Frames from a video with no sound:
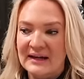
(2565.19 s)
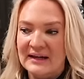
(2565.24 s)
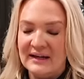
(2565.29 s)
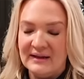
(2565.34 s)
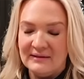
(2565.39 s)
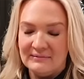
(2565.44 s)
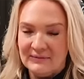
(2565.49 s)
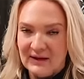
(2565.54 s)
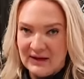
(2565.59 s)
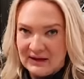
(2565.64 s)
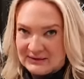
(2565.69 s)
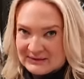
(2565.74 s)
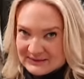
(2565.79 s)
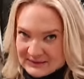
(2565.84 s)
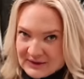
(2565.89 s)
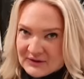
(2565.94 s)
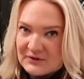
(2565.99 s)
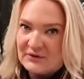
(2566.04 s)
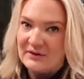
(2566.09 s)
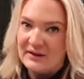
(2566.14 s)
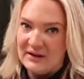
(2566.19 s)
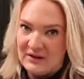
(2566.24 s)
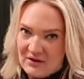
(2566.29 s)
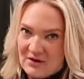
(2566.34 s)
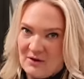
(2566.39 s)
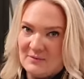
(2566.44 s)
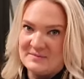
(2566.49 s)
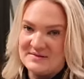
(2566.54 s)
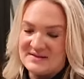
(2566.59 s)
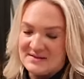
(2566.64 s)
It literally
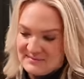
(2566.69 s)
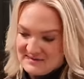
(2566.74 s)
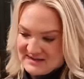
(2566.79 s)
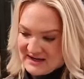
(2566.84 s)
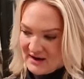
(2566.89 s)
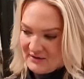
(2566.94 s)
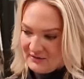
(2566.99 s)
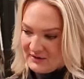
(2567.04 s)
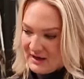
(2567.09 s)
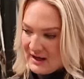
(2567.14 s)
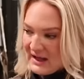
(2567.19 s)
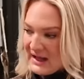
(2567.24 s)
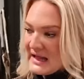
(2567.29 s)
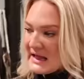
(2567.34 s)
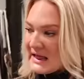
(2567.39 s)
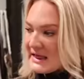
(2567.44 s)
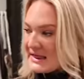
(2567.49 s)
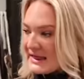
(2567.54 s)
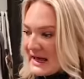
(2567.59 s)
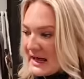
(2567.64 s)
calms them down. Mm-hmm.